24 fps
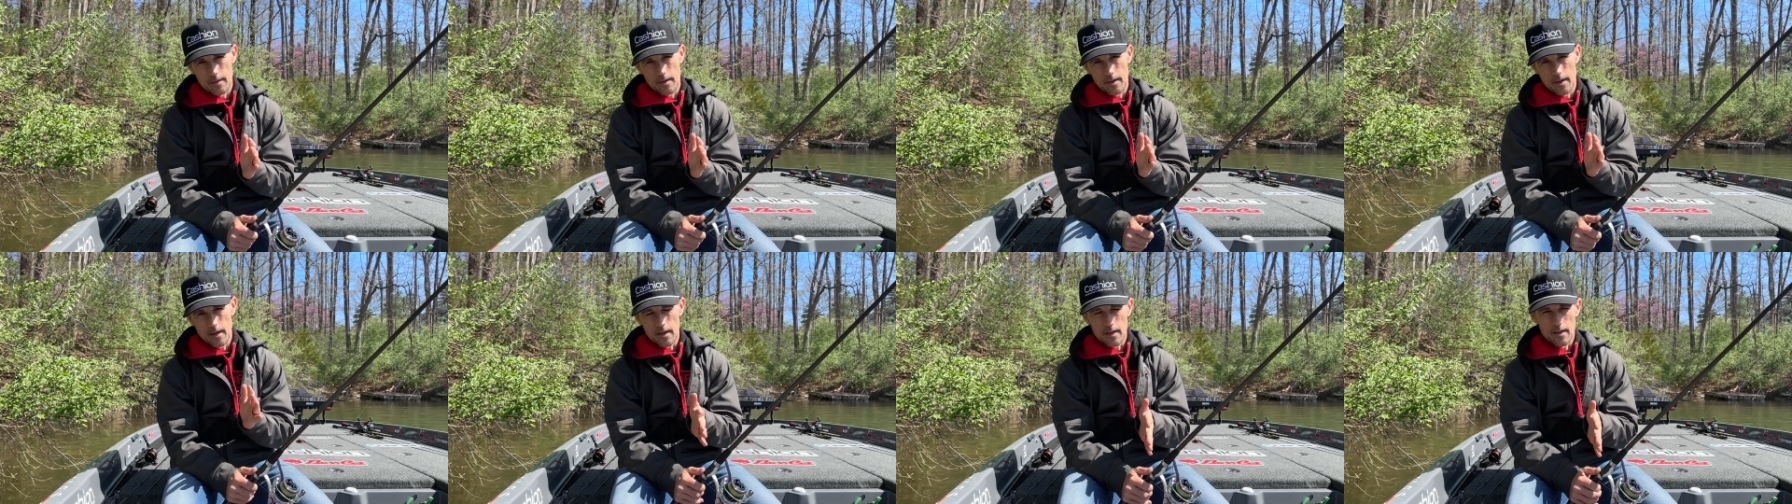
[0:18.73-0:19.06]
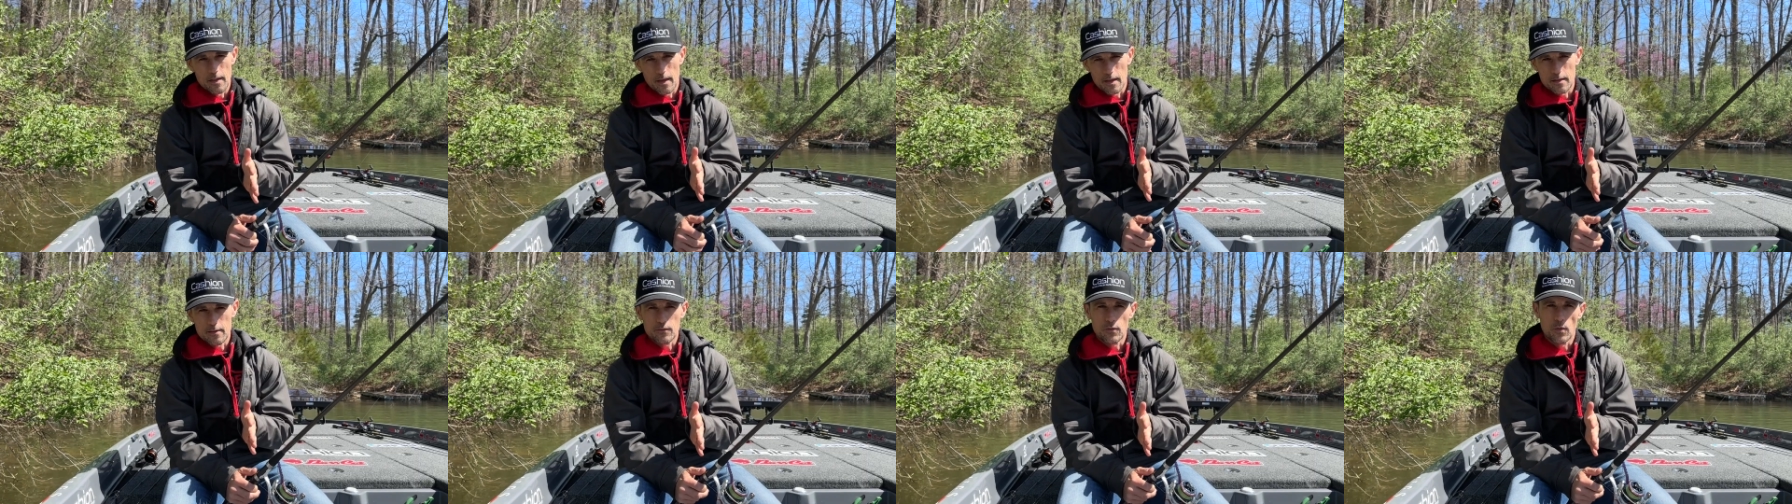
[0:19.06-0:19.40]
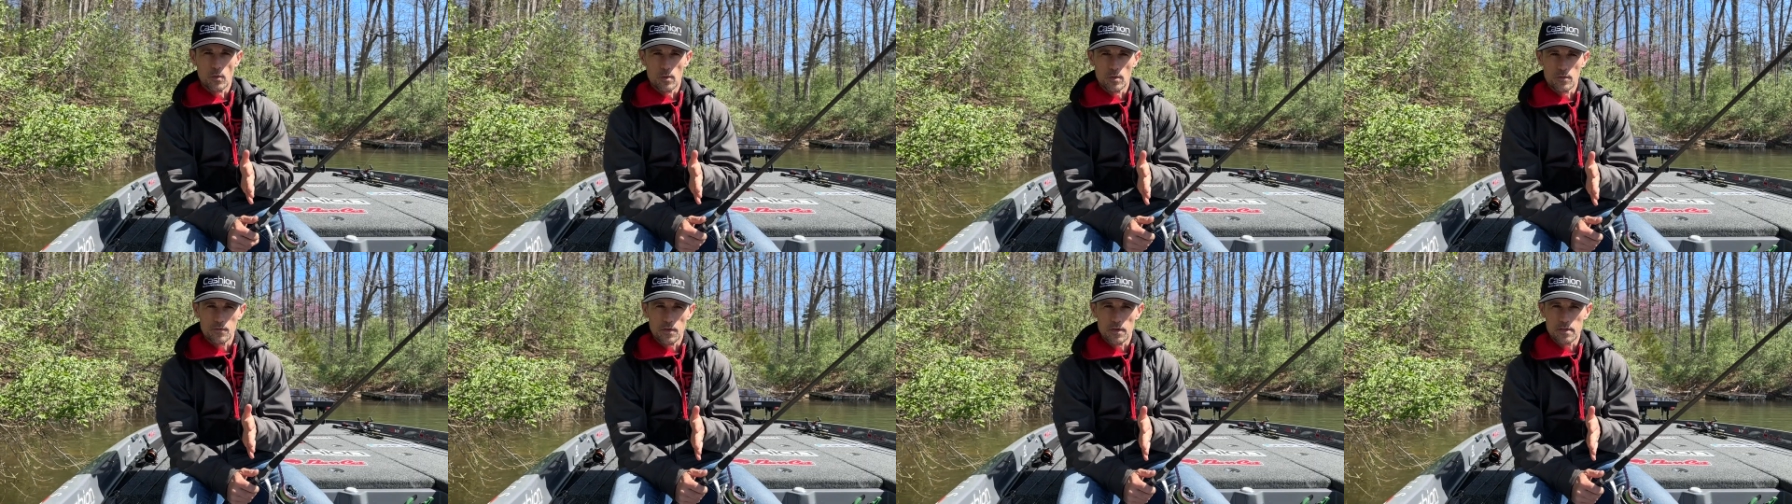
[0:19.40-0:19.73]
and that's
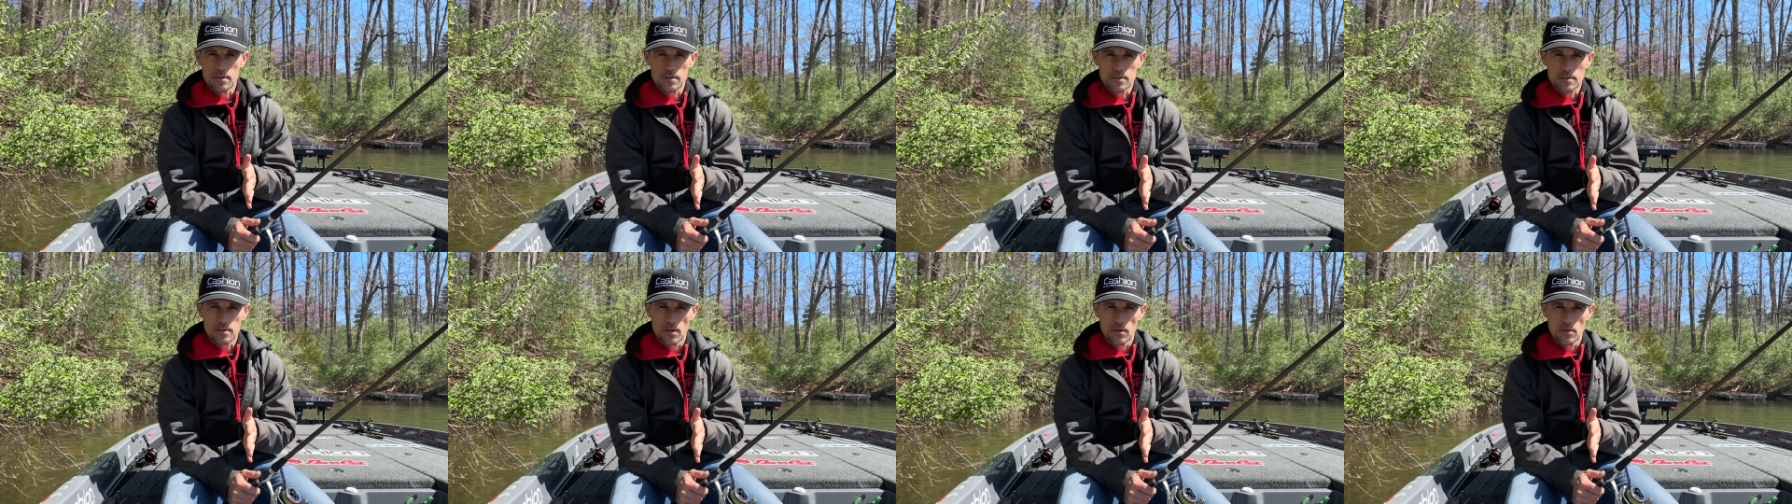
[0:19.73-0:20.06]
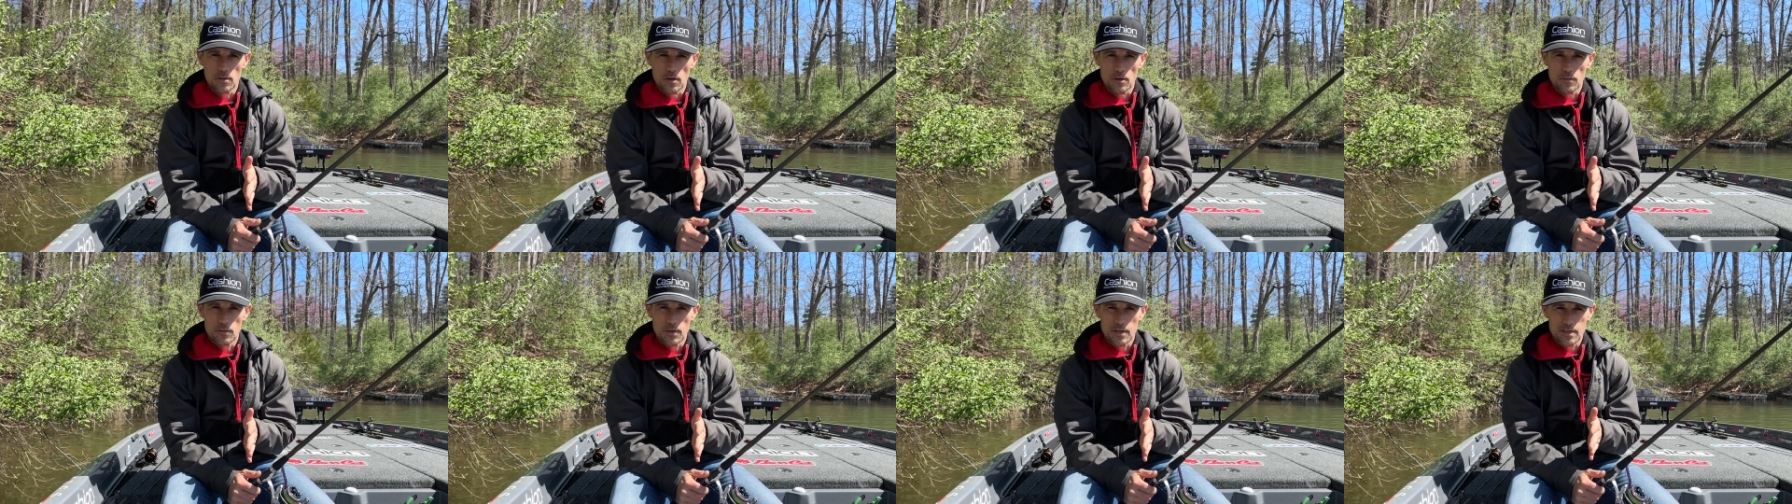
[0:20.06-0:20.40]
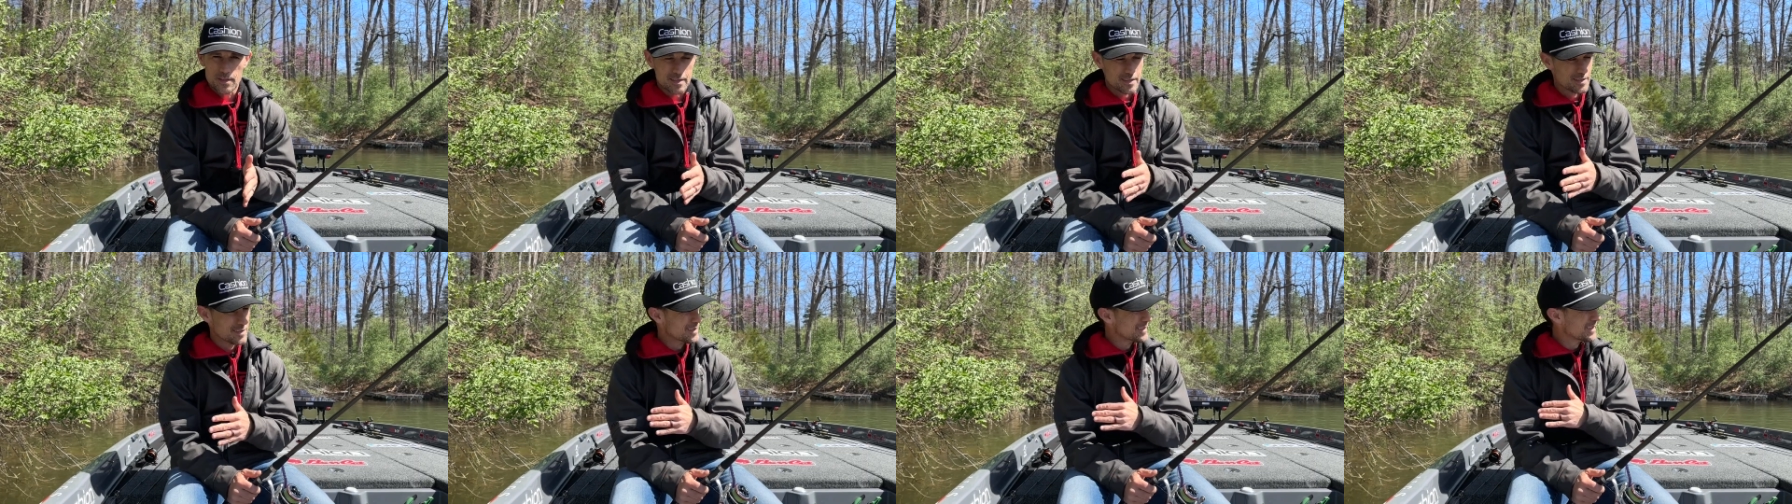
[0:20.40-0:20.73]
forward-facing sonar
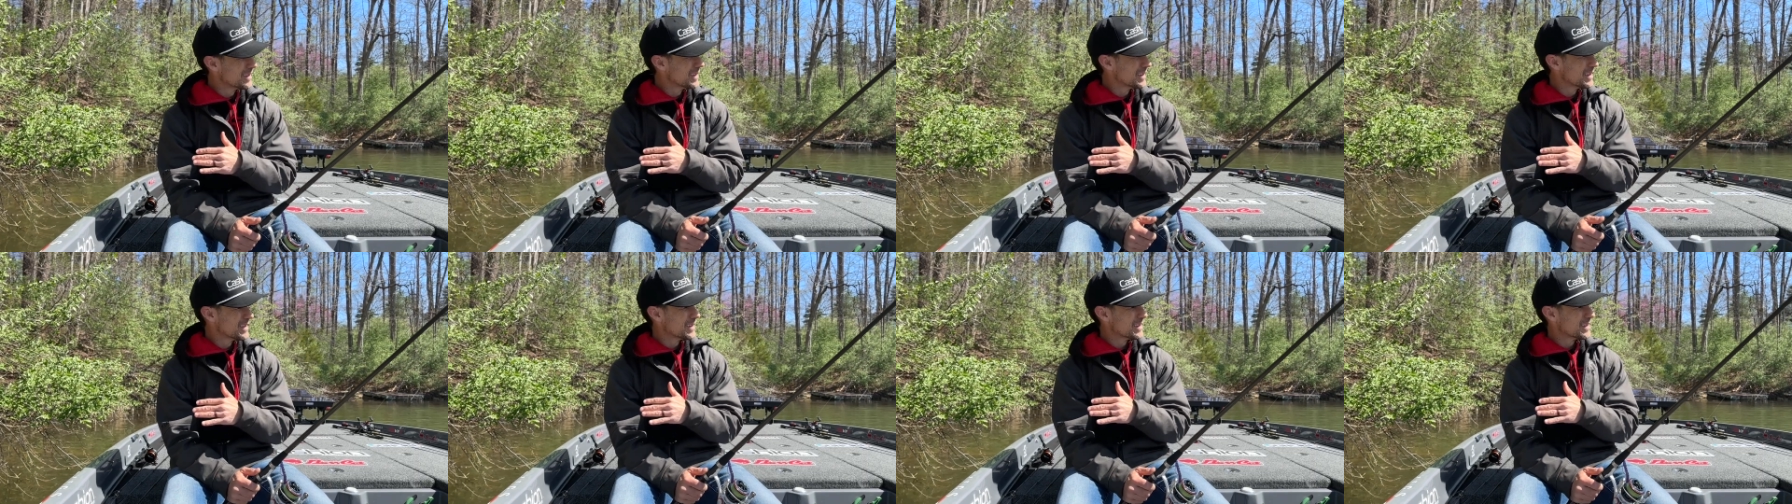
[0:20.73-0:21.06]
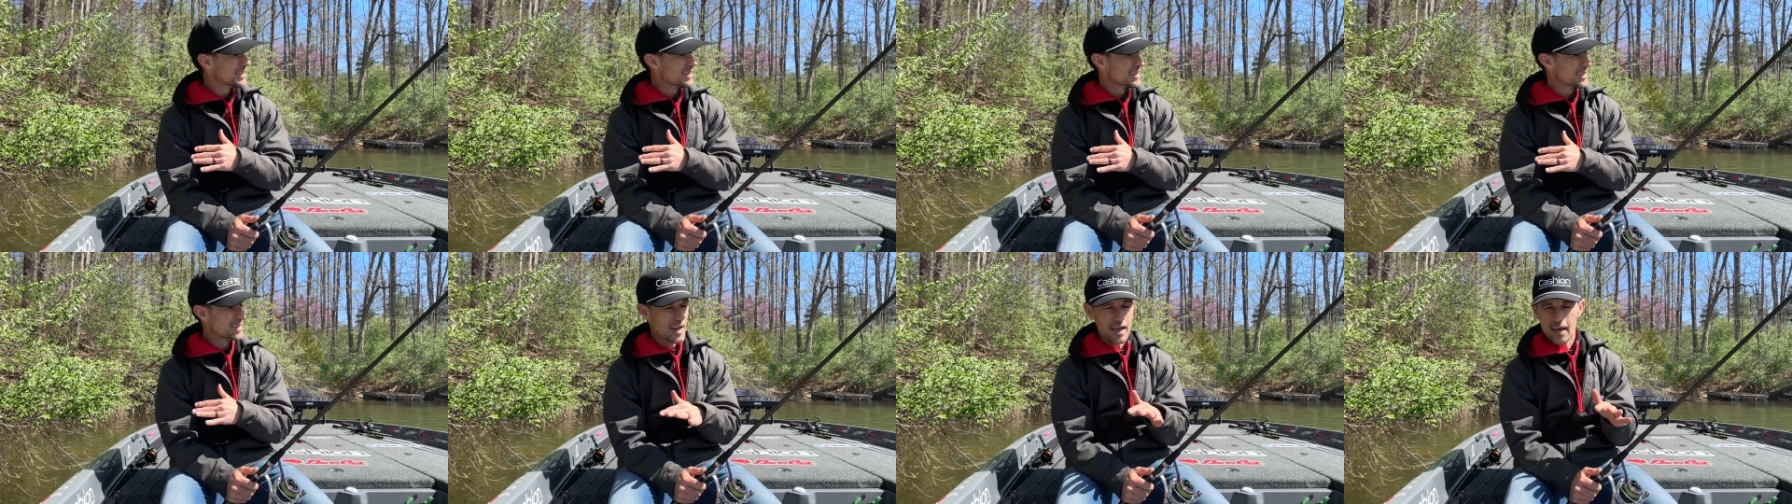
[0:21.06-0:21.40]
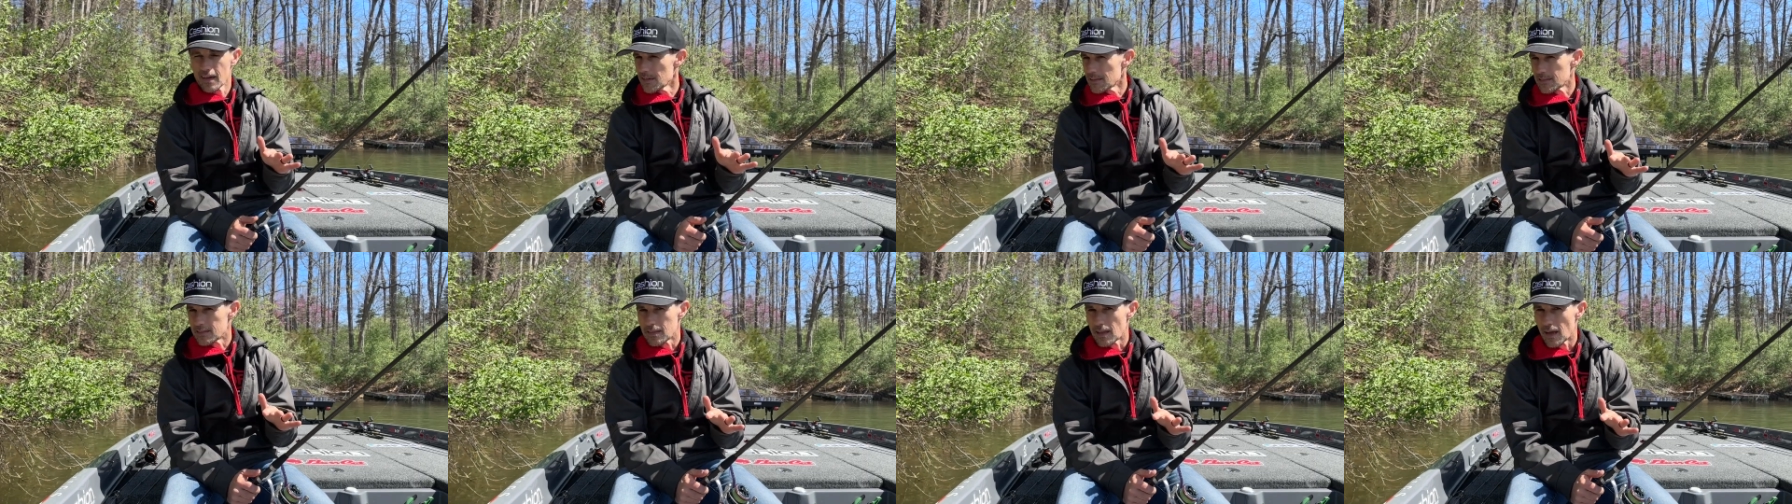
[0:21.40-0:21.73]
fishing.
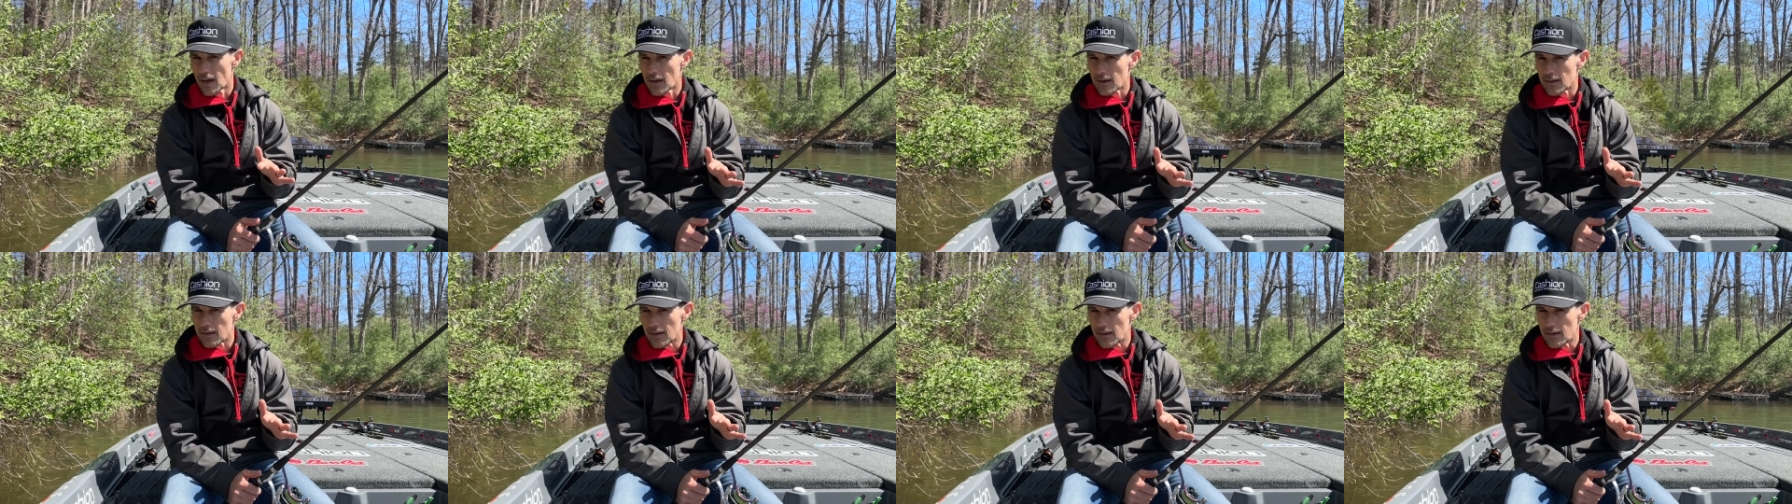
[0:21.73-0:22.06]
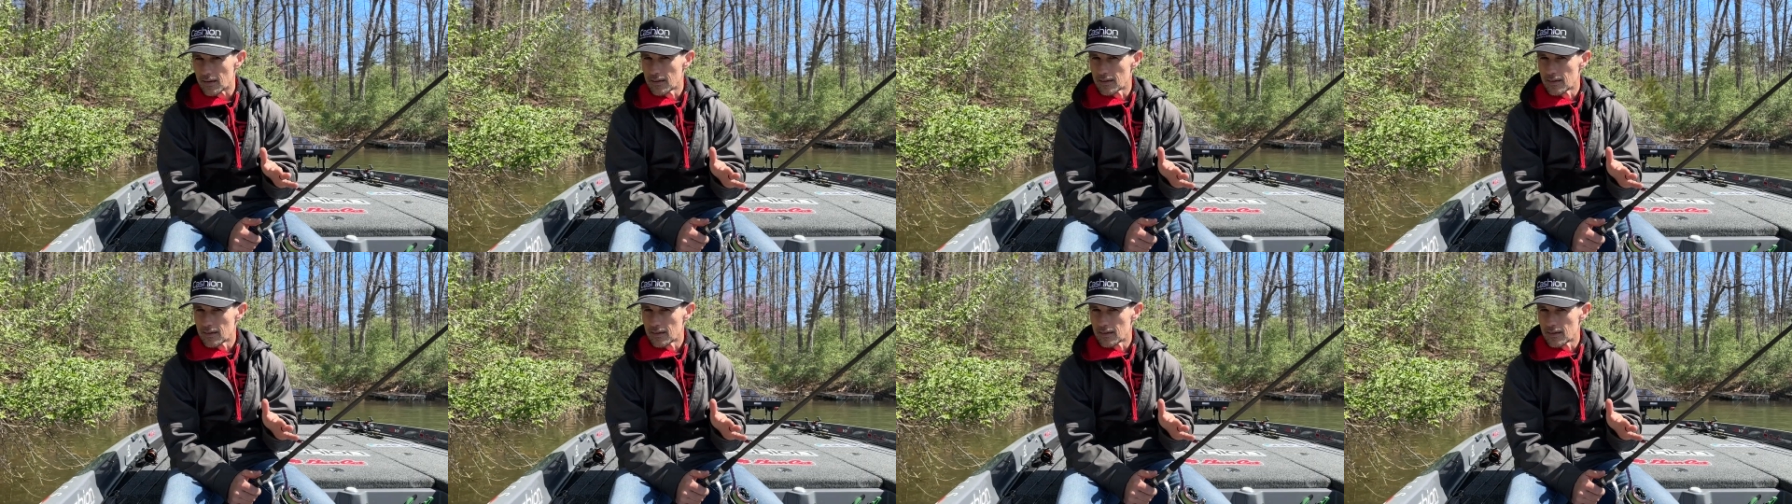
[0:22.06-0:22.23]
That is not it.